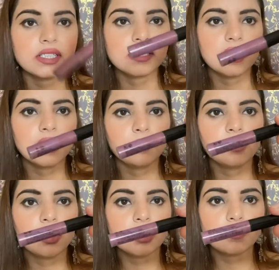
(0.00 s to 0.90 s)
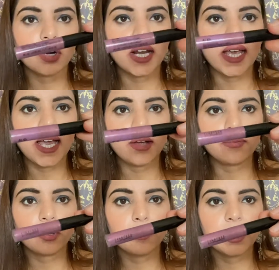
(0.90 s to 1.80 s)
is the lip gloss what I have
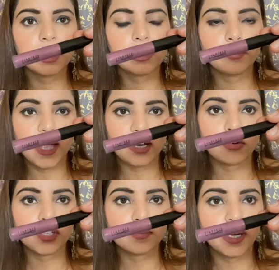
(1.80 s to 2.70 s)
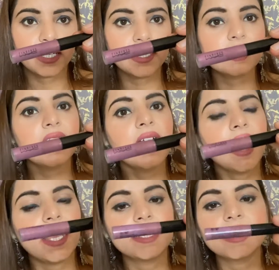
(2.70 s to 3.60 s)
from MAC Cosmetics,
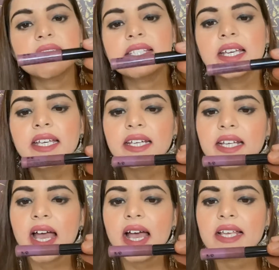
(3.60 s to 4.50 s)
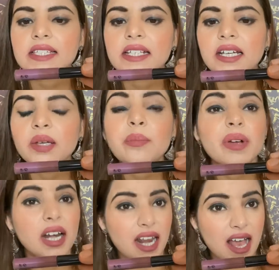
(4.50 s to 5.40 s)
and they say it as lip
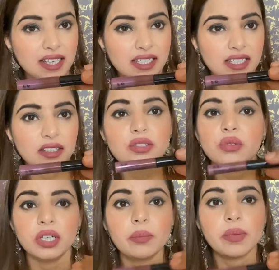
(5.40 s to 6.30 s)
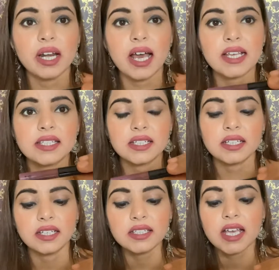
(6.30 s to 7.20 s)
glass. So lip gloss
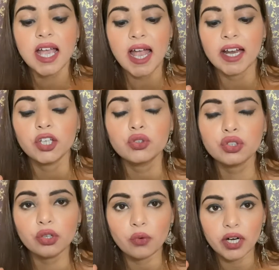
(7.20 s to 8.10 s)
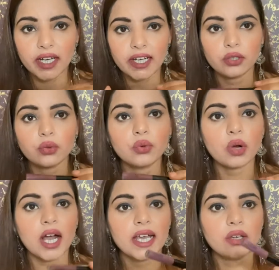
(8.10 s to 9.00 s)
it is, and usually what I do,
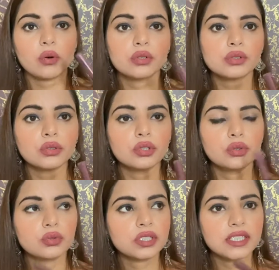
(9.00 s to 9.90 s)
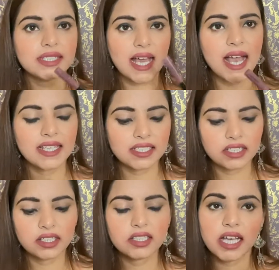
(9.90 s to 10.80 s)
I also use this as
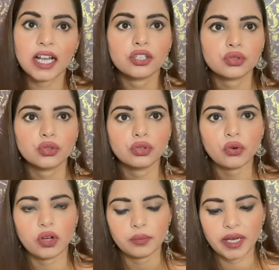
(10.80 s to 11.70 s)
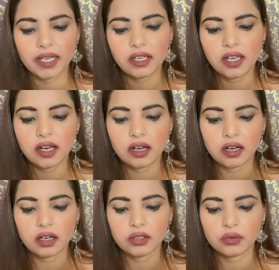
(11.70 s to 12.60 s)
it is. I'll show you on my
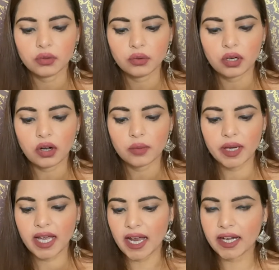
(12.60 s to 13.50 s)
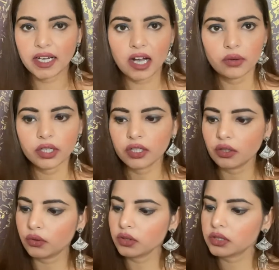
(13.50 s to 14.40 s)
you know, on my hand how it
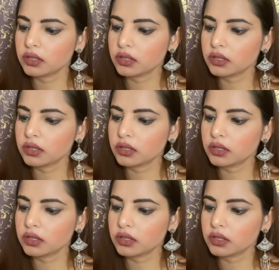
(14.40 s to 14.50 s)
looks.